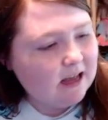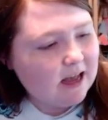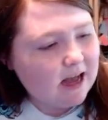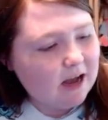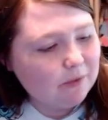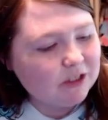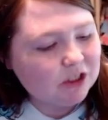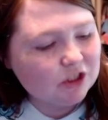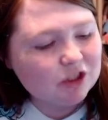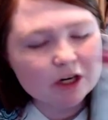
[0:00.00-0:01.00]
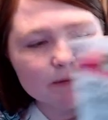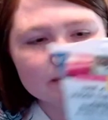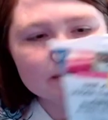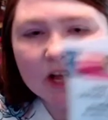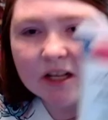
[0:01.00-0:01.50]
uh, which is
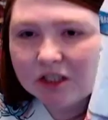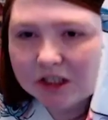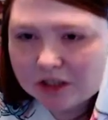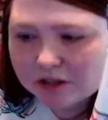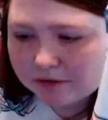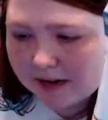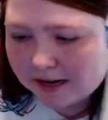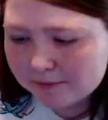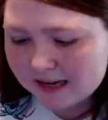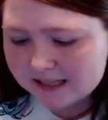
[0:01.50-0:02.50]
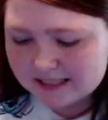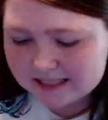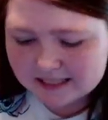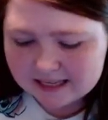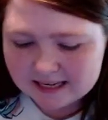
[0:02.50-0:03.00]
dermatologist
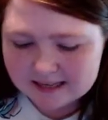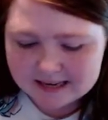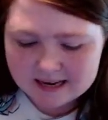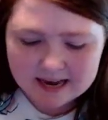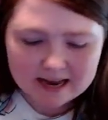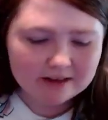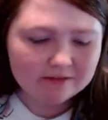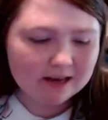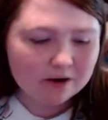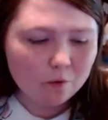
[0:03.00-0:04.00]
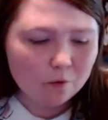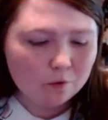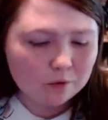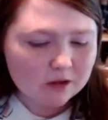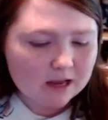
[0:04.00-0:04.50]
recommended. And then I have a
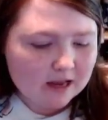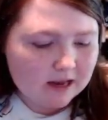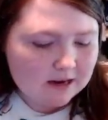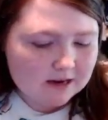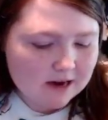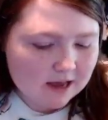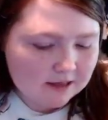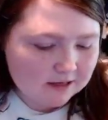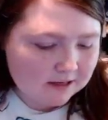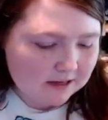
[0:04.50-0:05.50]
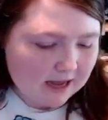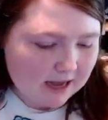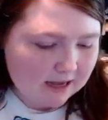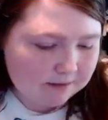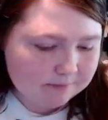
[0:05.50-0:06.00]
whole nother
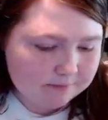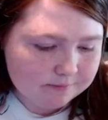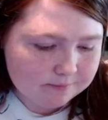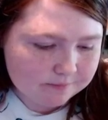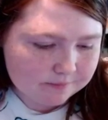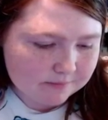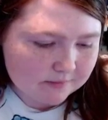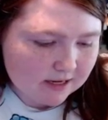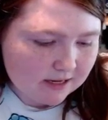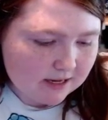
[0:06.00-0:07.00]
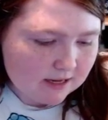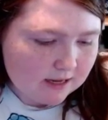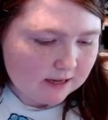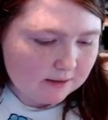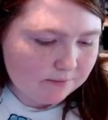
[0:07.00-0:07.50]
um,
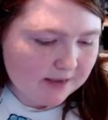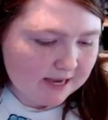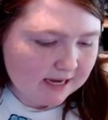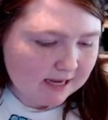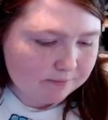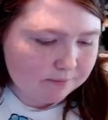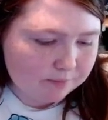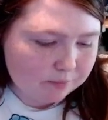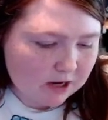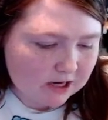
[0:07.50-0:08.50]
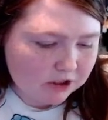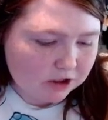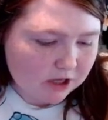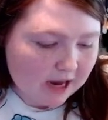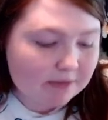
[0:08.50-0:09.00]
makeup
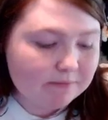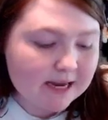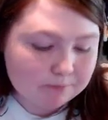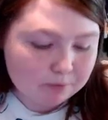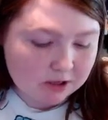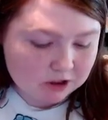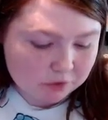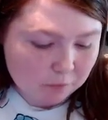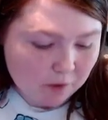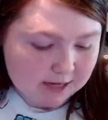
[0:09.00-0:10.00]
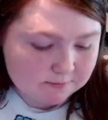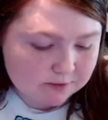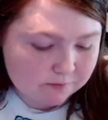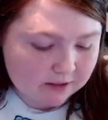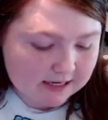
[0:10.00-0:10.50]
brush. I have makeup brush wipes
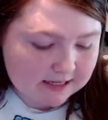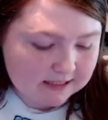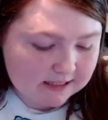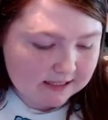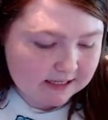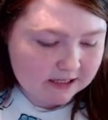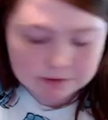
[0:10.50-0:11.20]
for like cleaning your